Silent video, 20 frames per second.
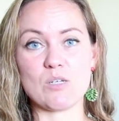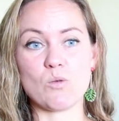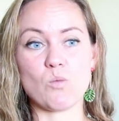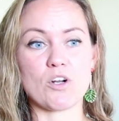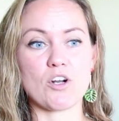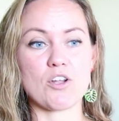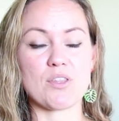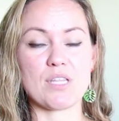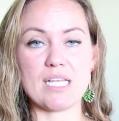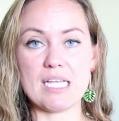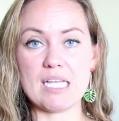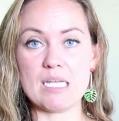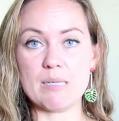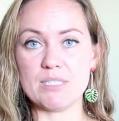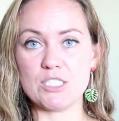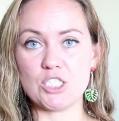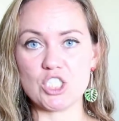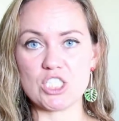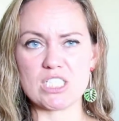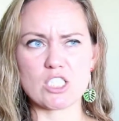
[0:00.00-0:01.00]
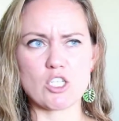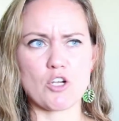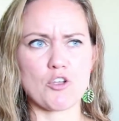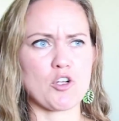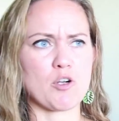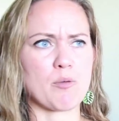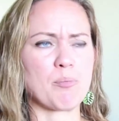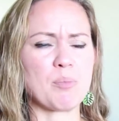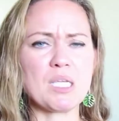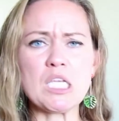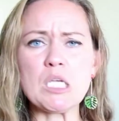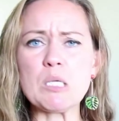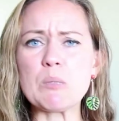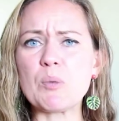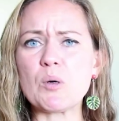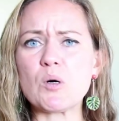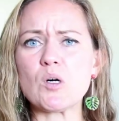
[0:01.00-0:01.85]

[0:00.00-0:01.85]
What are the images? Are there people?